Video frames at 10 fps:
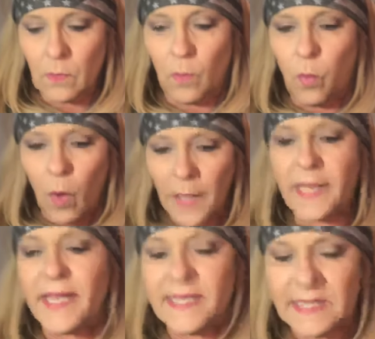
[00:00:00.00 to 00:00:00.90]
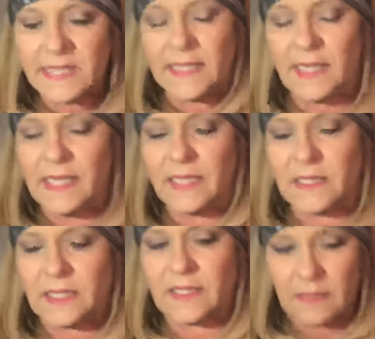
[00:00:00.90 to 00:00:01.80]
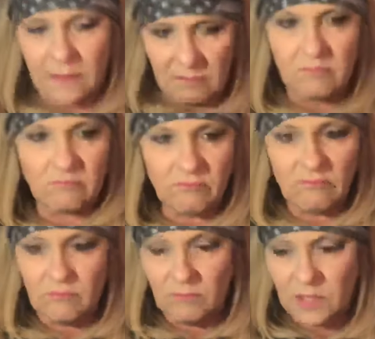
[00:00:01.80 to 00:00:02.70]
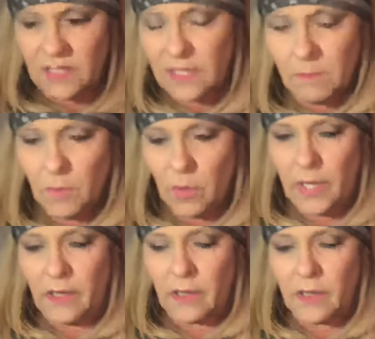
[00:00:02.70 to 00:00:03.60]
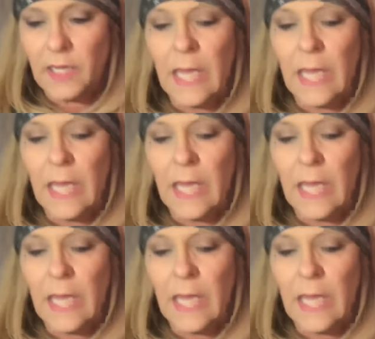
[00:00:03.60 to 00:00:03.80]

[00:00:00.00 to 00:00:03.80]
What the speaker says: what is this symbol here?